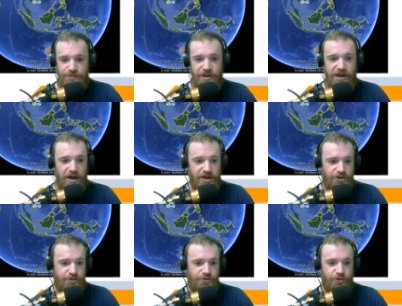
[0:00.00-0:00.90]
But then I
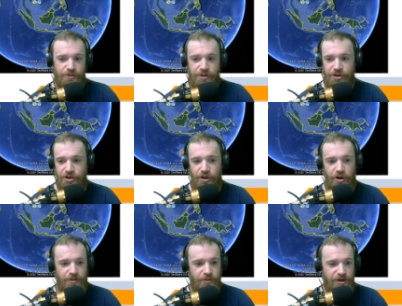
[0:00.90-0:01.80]
also threw them on the
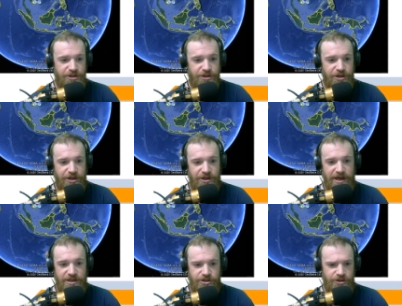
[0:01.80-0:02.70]
globe and wanted to look at
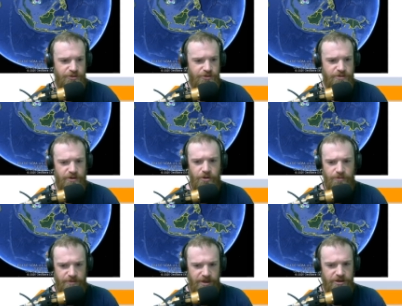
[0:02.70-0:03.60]
that too. Oh,
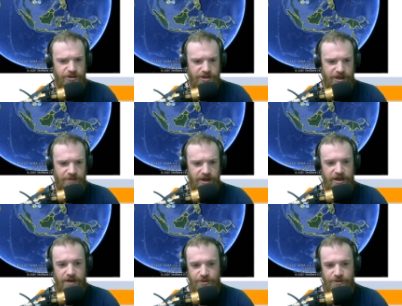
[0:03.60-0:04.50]
it looks like my
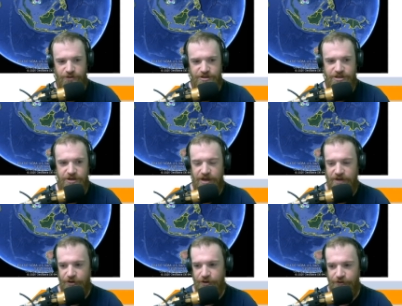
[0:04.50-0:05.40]
compass over South
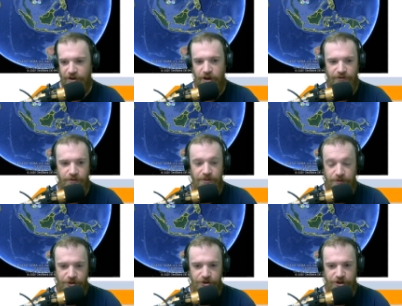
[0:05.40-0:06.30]
Africa fell off a bit.
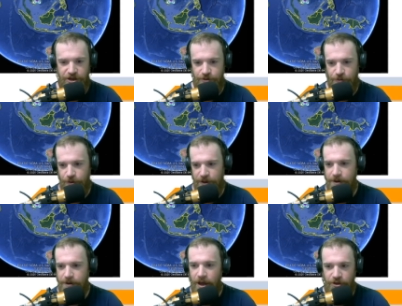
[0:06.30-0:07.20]
But you get the point.
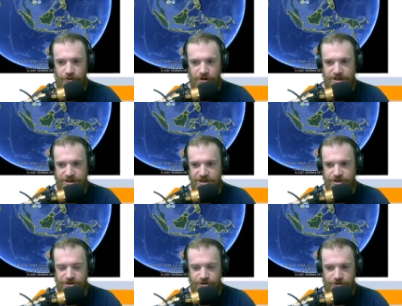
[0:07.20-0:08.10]
The
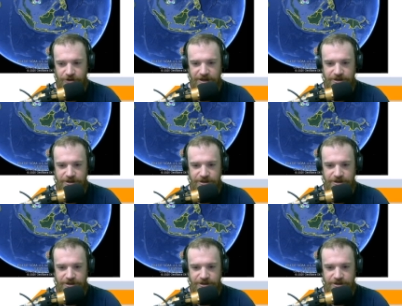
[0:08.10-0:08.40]
orientation is correct.